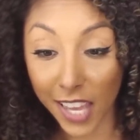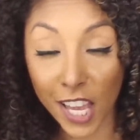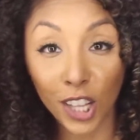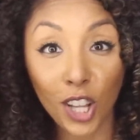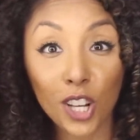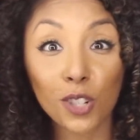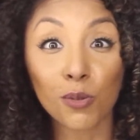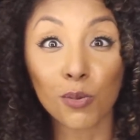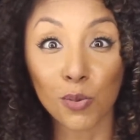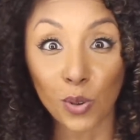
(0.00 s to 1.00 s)
it
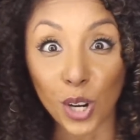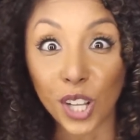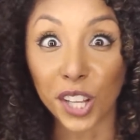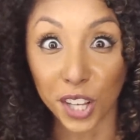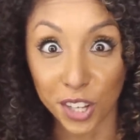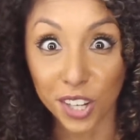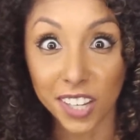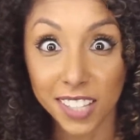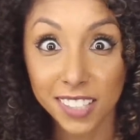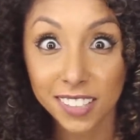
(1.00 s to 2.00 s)
looks really
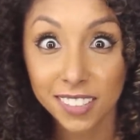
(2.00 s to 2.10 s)
good.